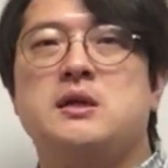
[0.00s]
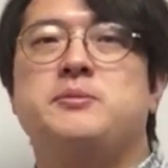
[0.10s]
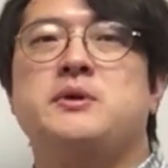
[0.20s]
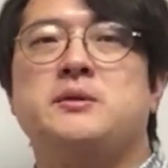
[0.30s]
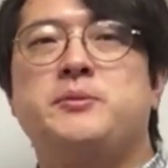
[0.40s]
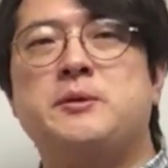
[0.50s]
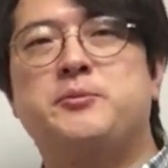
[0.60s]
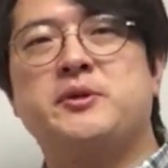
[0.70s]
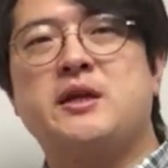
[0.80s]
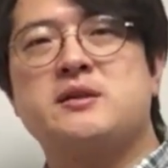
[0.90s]
if if
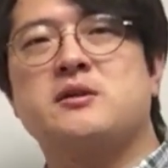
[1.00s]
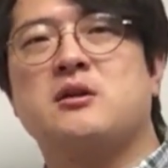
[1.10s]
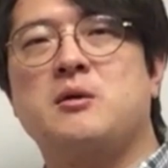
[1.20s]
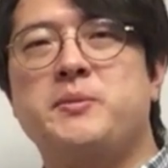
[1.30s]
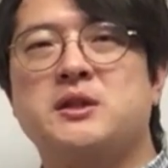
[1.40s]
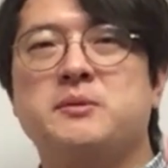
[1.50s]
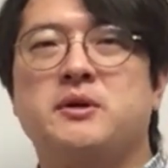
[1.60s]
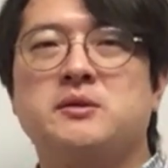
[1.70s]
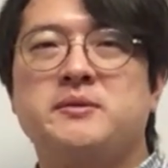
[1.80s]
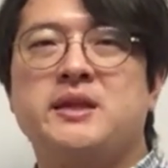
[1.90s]
there's a comparative
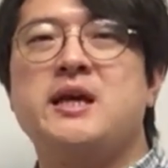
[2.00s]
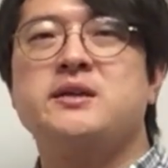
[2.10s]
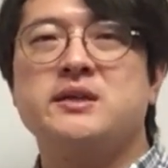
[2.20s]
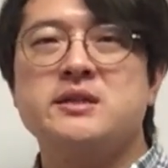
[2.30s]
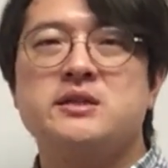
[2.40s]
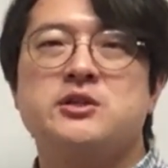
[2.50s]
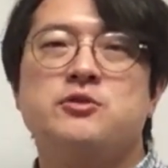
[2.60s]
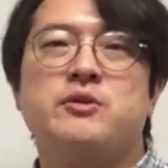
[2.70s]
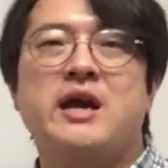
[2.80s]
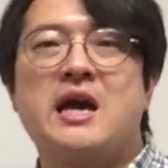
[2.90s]
advantages,
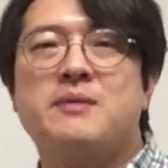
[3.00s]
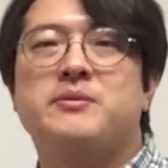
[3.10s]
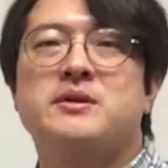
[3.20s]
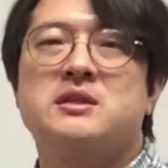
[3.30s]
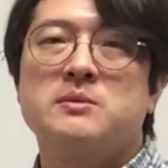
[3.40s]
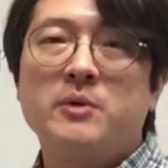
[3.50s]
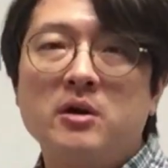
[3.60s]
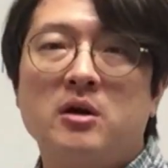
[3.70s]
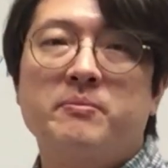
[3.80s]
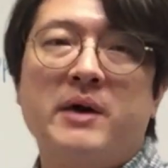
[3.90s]
you have a small
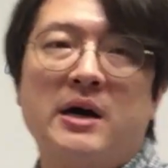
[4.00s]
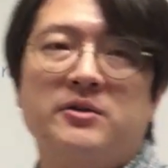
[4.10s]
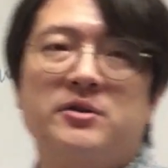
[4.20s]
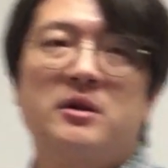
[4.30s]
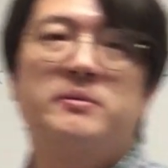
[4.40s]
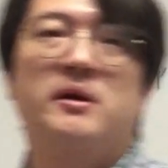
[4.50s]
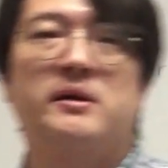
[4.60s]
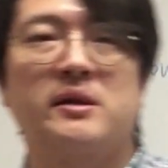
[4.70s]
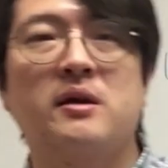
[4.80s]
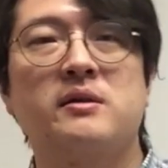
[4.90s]
amount of
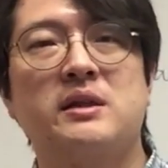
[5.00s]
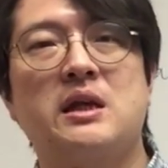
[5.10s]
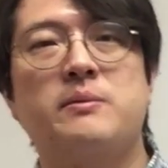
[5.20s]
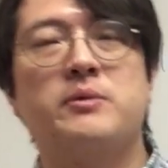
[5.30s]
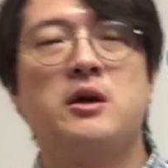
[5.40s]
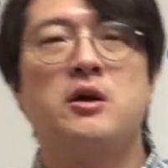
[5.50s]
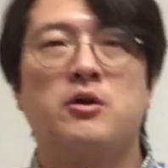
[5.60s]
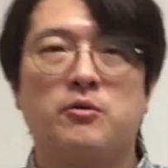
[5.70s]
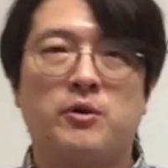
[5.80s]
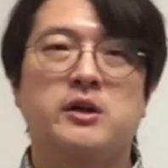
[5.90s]
alternative
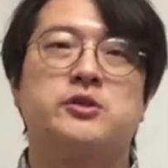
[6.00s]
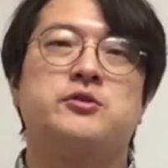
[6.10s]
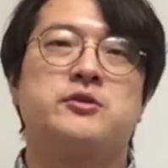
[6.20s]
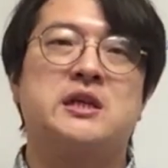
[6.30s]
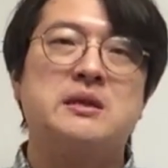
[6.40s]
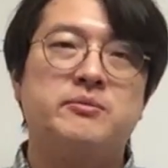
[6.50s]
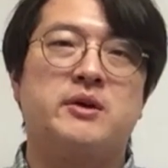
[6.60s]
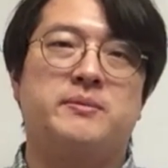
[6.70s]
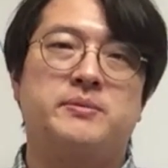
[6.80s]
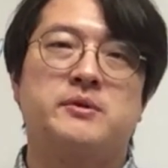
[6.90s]
work to give
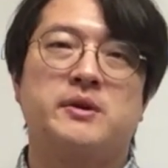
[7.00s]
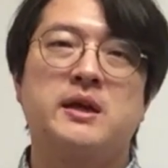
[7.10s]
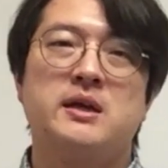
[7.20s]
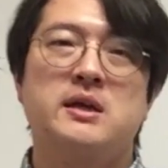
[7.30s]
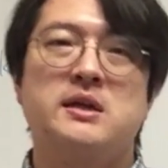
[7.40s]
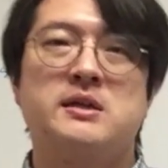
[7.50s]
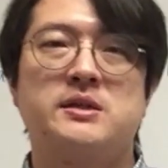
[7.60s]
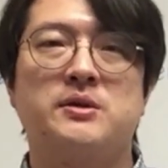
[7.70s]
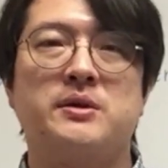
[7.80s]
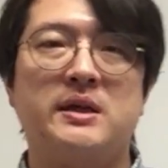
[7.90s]
up. Okay.
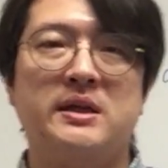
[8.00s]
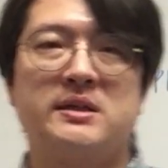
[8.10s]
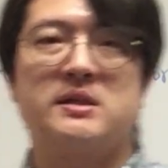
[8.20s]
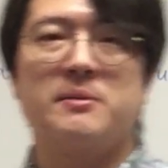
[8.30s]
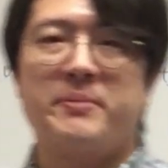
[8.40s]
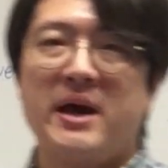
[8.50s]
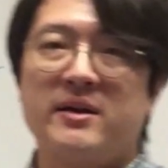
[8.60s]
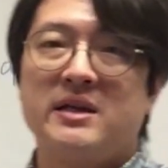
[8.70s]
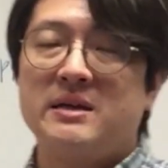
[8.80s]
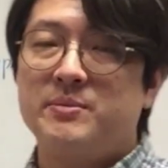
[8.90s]
So it's a
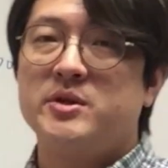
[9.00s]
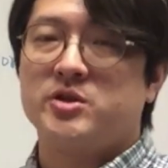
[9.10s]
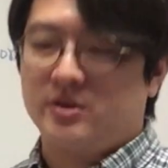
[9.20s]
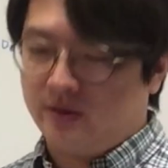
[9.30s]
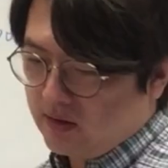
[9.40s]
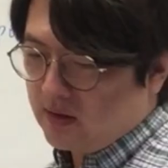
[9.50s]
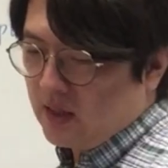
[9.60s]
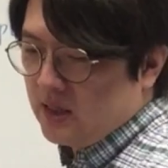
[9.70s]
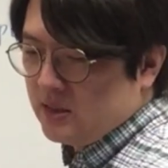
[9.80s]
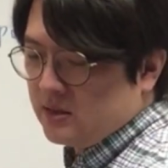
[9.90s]
very efficient. In this
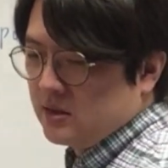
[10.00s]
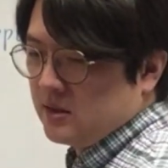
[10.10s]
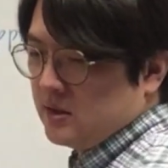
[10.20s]
case,